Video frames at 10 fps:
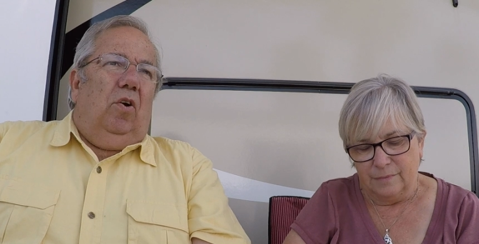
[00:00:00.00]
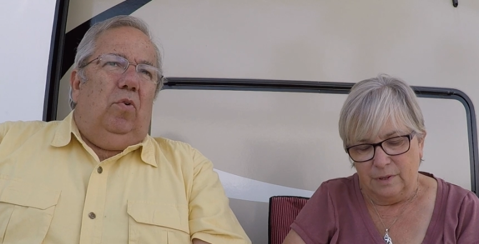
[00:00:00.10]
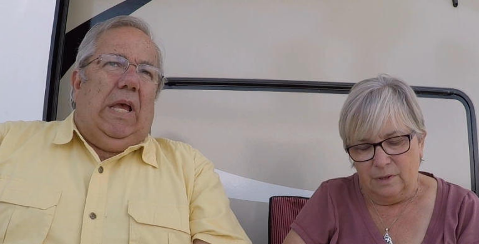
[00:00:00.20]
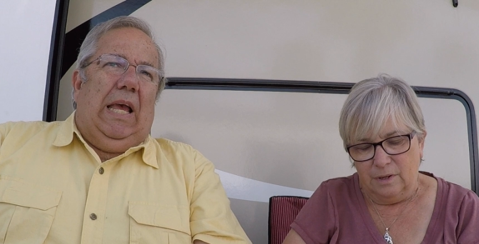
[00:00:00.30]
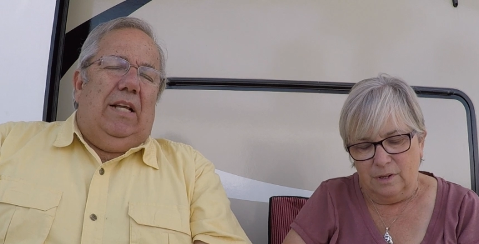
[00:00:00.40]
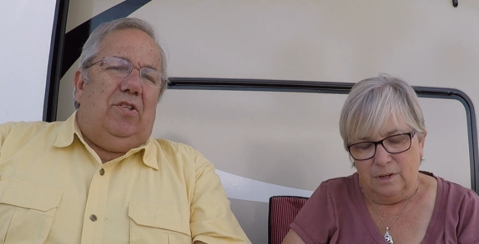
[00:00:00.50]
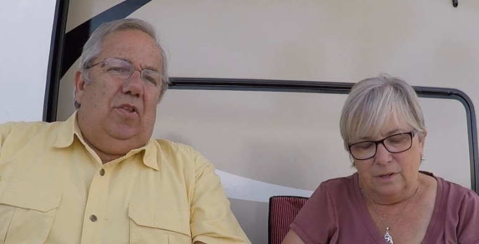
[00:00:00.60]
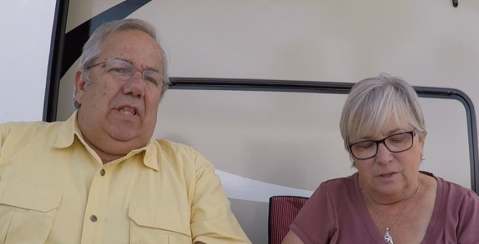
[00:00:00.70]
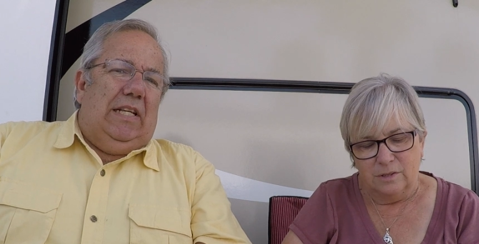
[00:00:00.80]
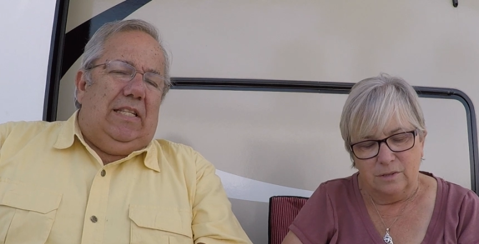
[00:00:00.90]
Speaker 1: Okay, so
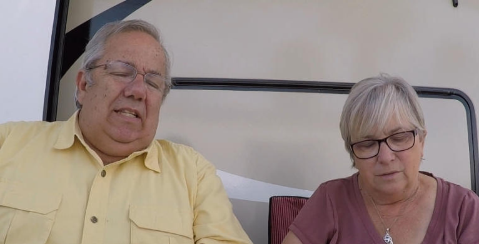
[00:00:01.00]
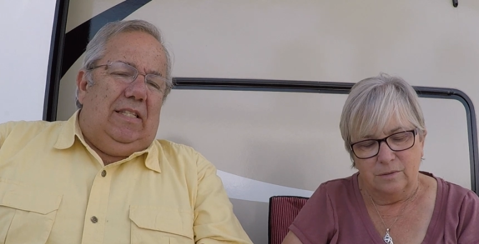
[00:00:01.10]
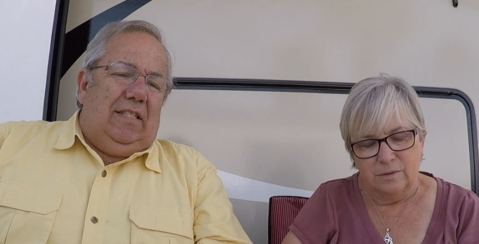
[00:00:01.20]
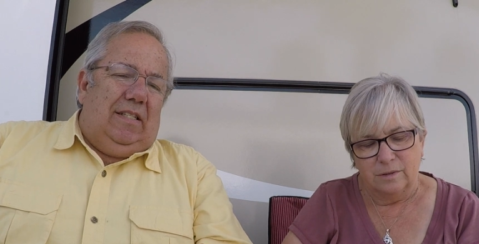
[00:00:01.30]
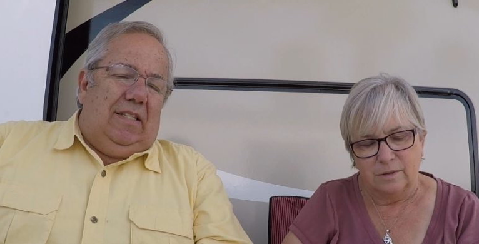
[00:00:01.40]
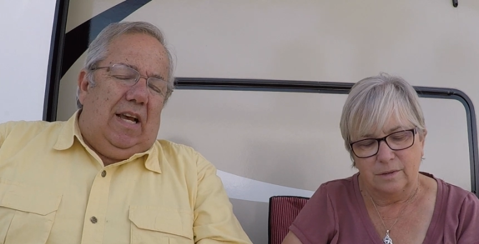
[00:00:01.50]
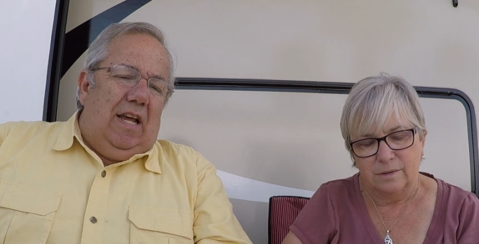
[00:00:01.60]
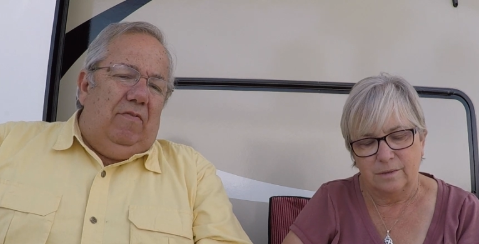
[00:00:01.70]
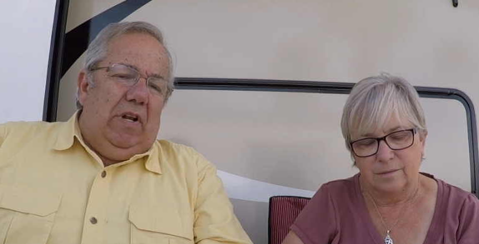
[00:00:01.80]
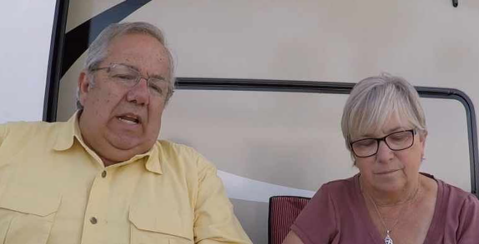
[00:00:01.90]
this is
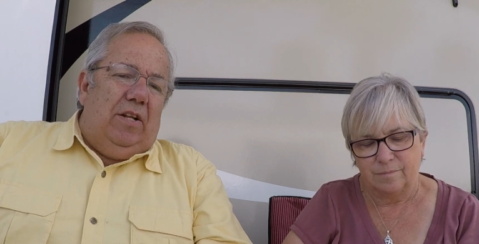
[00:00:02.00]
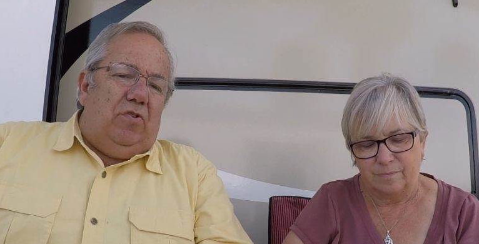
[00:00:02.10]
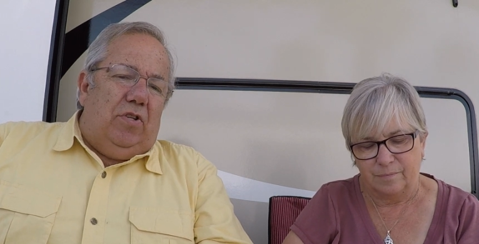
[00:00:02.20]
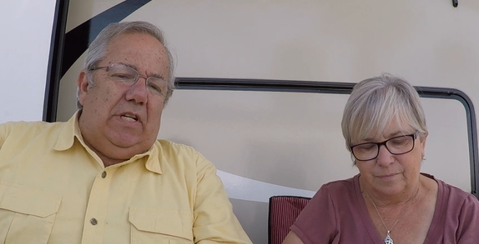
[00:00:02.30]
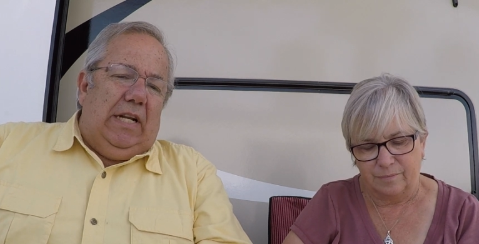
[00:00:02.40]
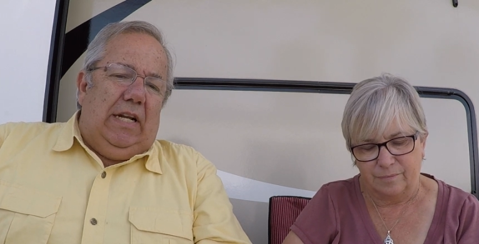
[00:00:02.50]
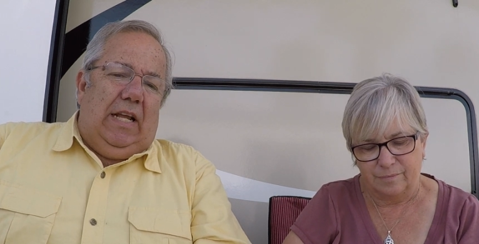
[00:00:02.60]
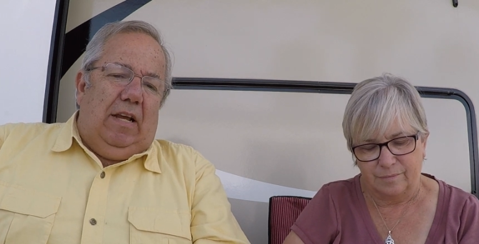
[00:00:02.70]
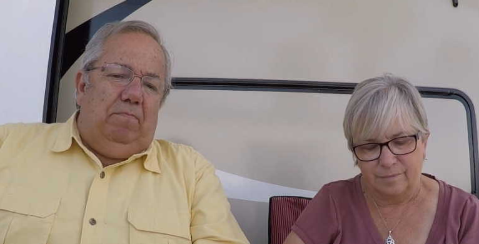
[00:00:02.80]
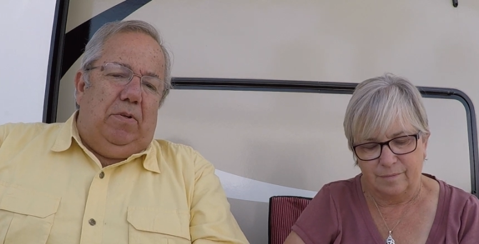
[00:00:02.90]
kind of an interesting
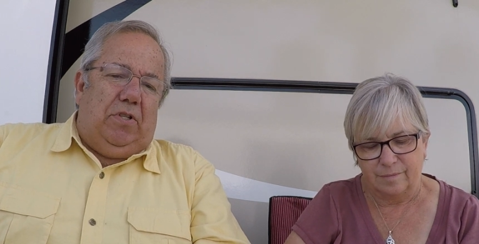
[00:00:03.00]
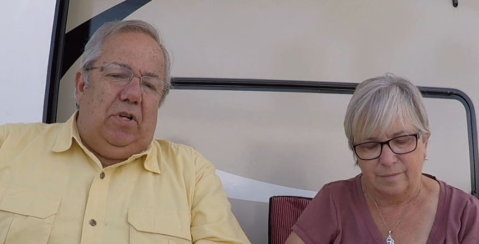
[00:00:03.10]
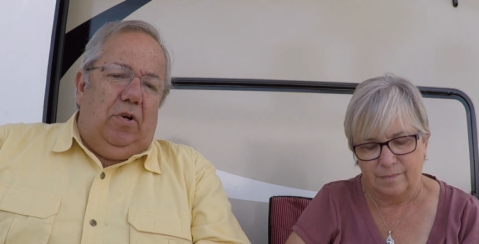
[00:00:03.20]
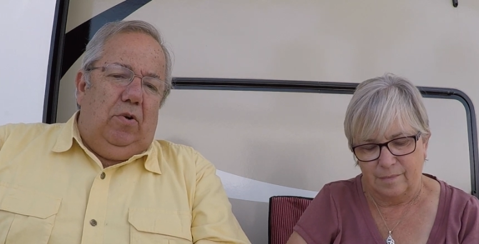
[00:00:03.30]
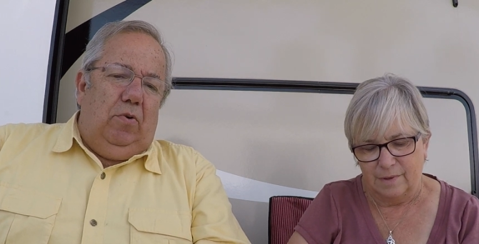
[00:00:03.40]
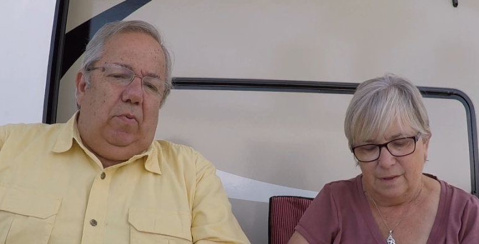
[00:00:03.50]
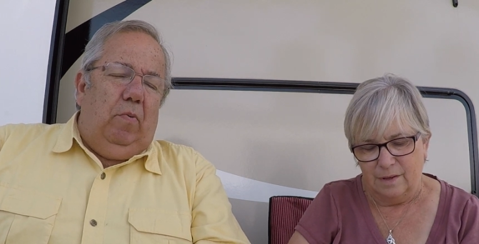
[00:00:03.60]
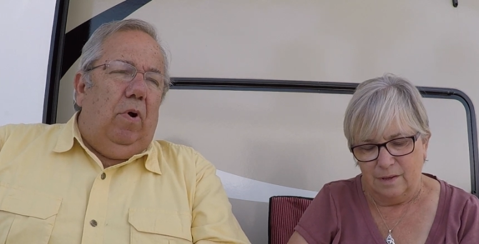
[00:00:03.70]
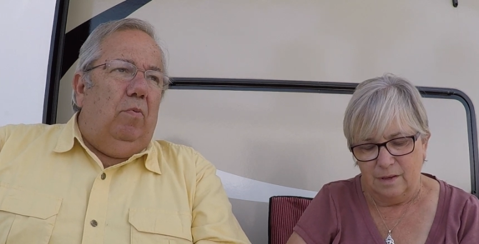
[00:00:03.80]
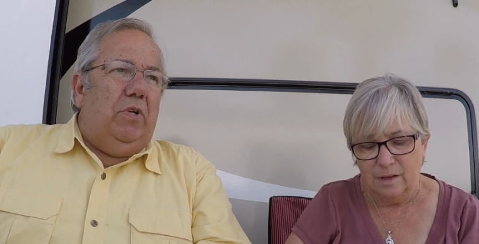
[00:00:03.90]
episode. We
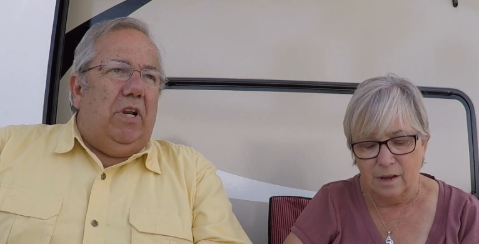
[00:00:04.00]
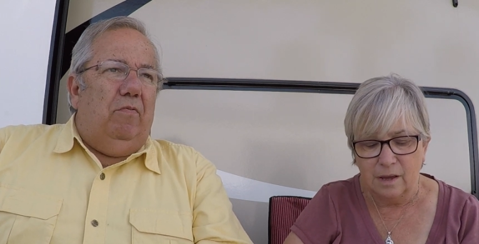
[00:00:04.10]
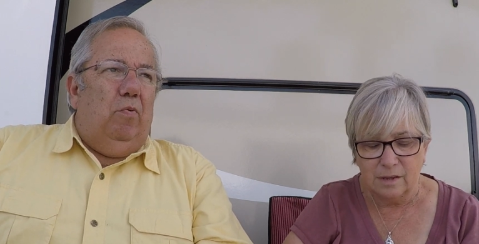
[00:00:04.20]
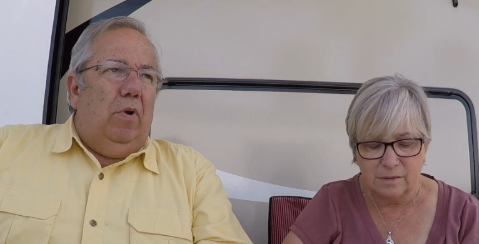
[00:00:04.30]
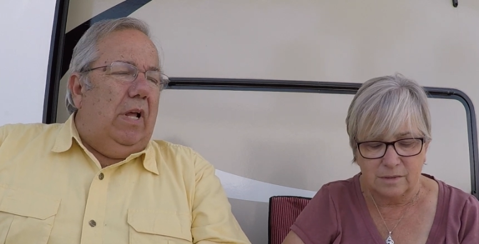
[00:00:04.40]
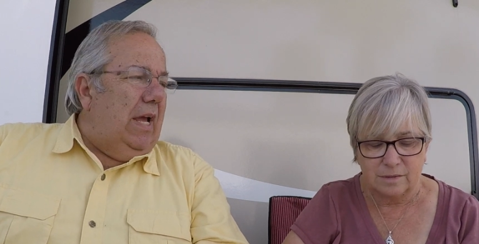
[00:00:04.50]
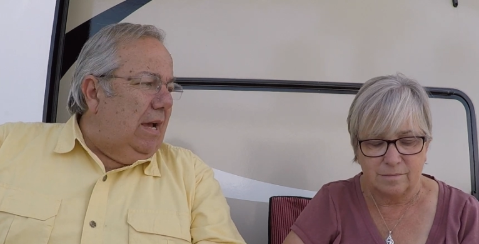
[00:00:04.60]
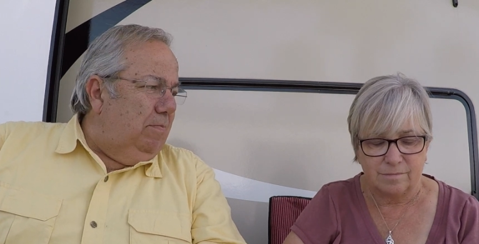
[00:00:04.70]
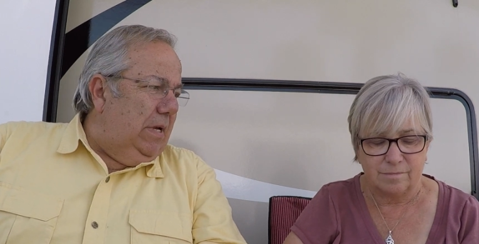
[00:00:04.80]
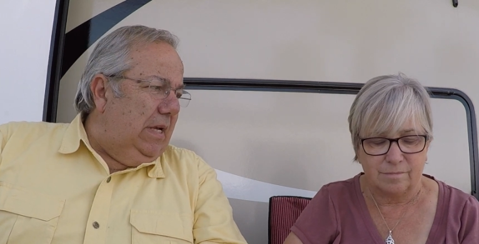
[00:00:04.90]
want to wish everyone a
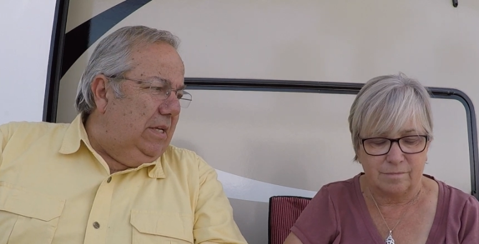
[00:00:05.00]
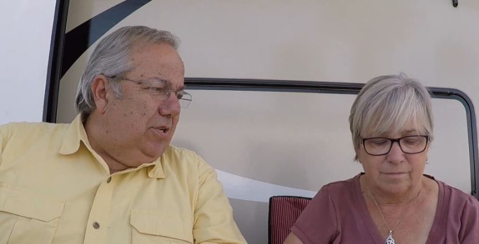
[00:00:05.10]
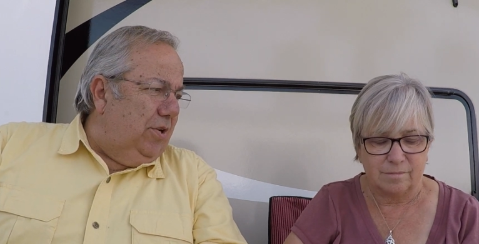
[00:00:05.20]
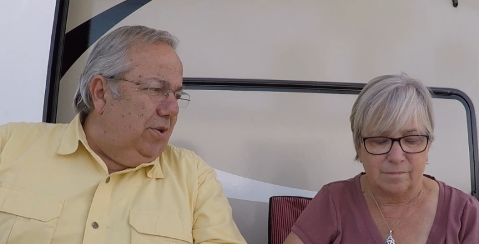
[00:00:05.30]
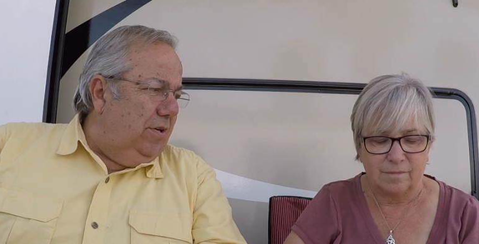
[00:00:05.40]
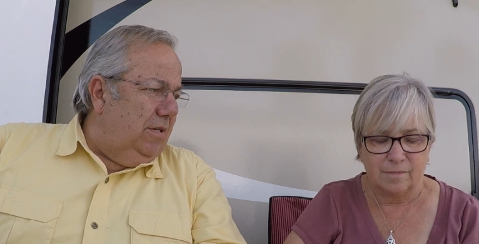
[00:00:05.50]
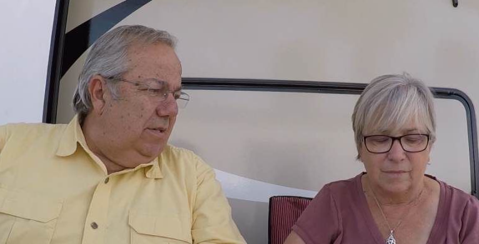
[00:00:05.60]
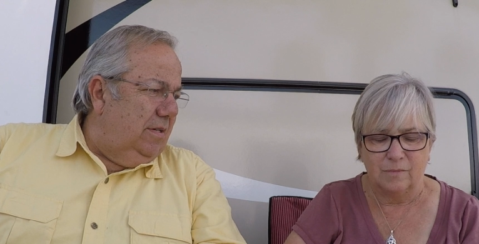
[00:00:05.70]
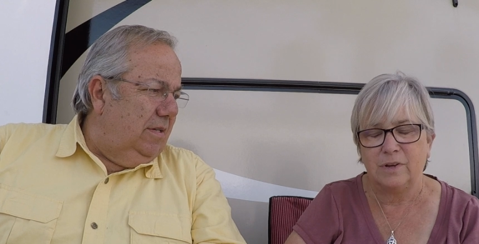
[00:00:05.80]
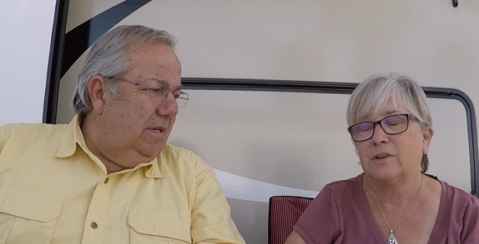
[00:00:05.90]
happy Easter.
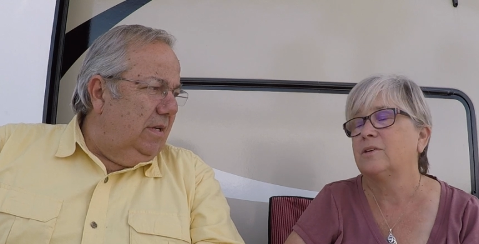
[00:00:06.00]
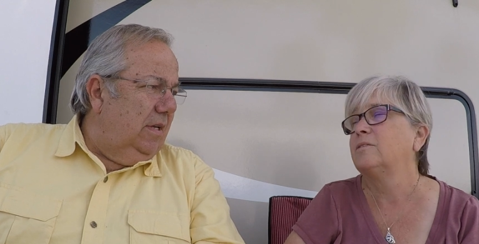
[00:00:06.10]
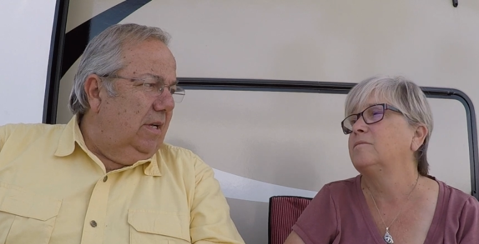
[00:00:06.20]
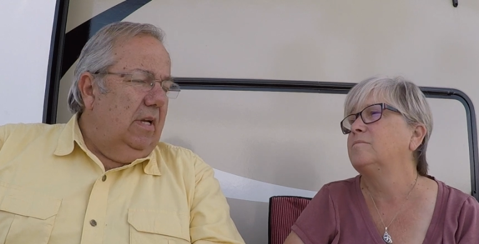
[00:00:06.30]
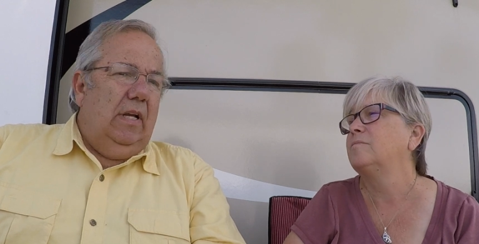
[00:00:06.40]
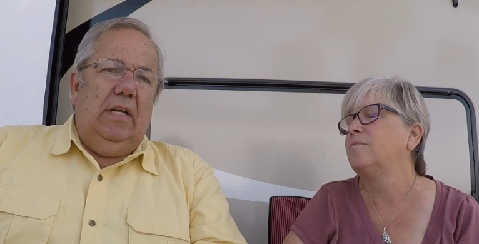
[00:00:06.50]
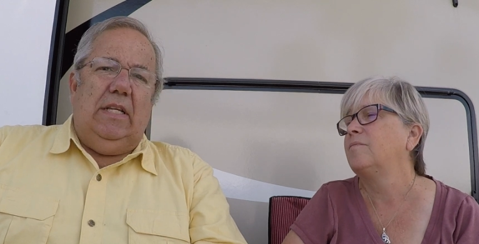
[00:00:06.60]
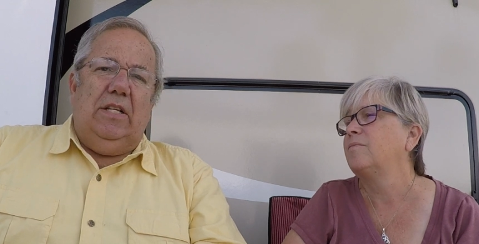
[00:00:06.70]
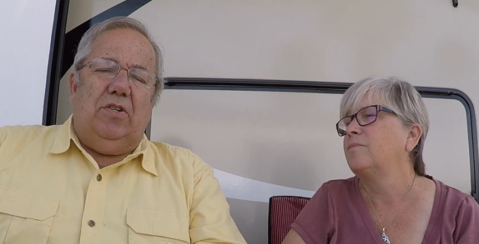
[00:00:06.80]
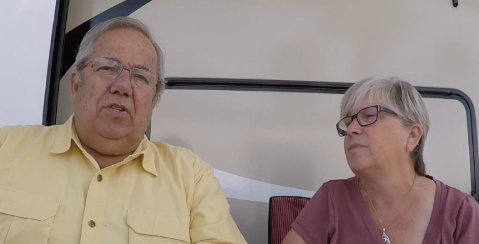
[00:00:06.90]
We do. It's Easter